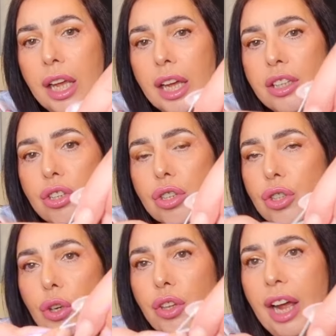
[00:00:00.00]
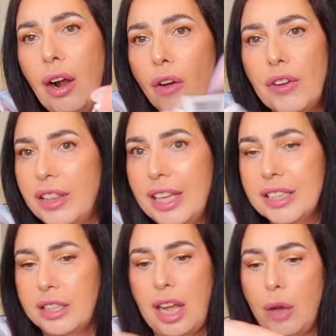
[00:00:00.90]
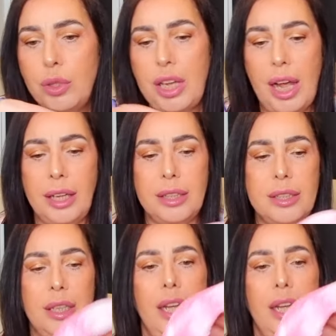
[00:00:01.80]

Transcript: And you just cut that off and there's no tags.